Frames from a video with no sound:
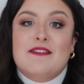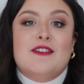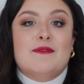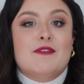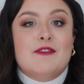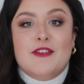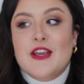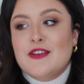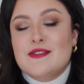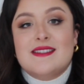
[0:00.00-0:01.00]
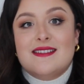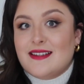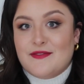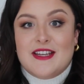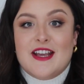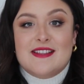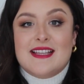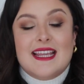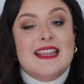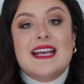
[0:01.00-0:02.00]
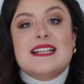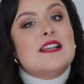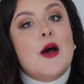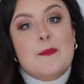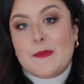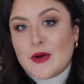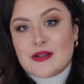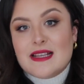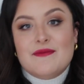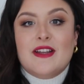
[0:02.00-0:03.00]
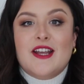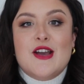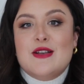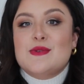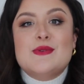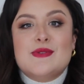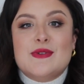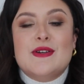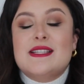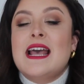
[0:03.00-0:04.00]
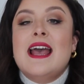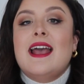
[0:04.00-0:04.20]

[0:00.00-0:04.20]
from reviews to videos like this, unboxing videos, all sorts.